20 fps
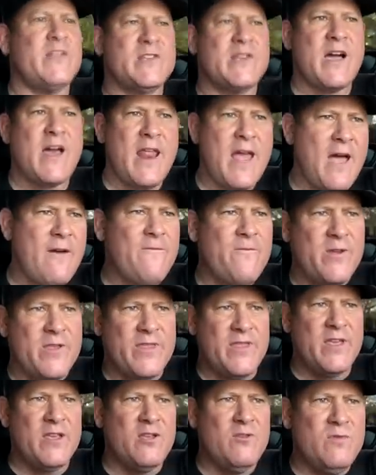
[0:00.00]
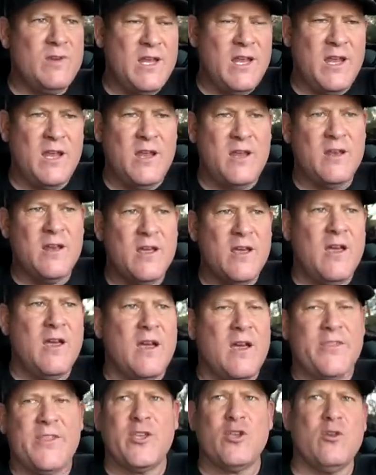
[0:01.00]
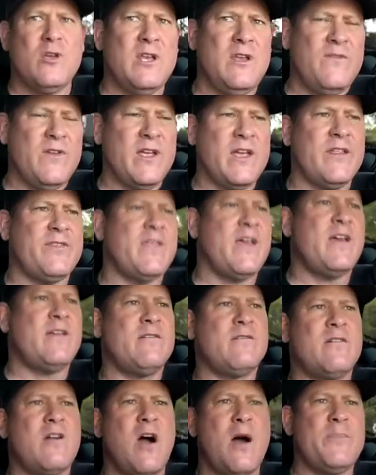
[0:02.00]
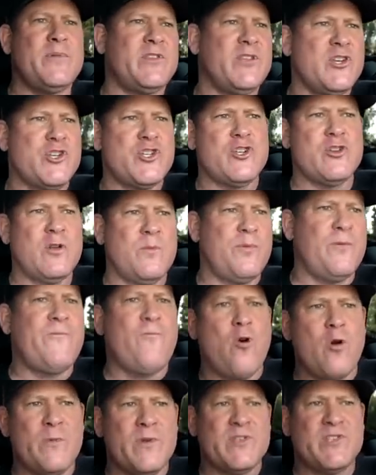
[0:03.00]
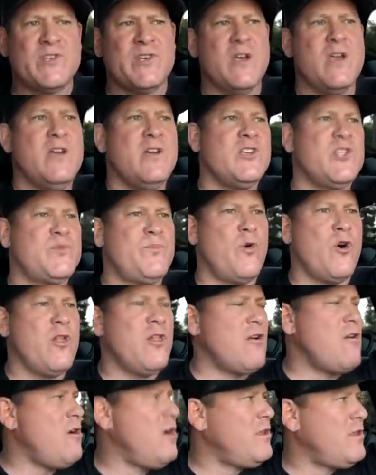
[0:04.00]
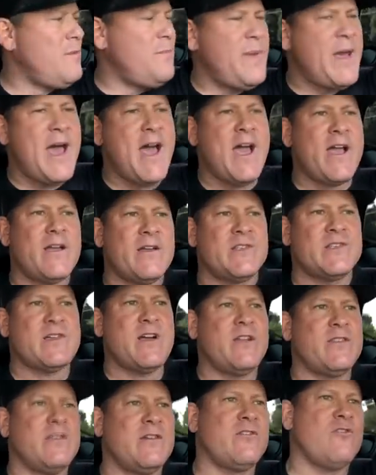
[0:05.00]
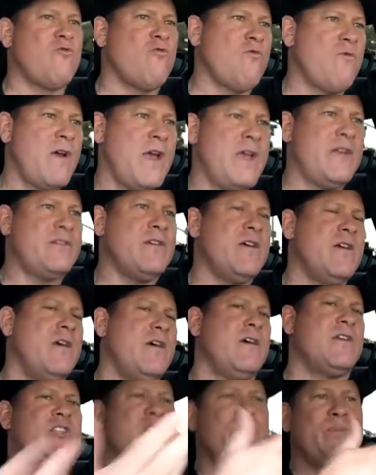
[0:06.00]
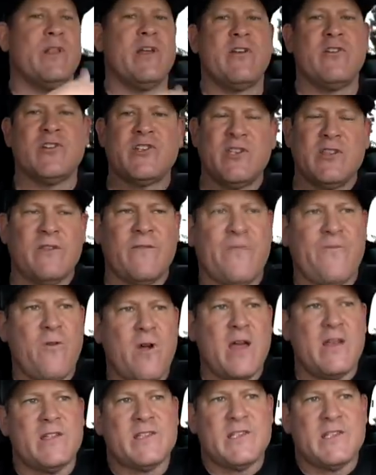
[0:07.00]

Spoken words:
It's got everything you need. I think you can even get that competition or performance spoiler on the back. It's got the great splitters on the front.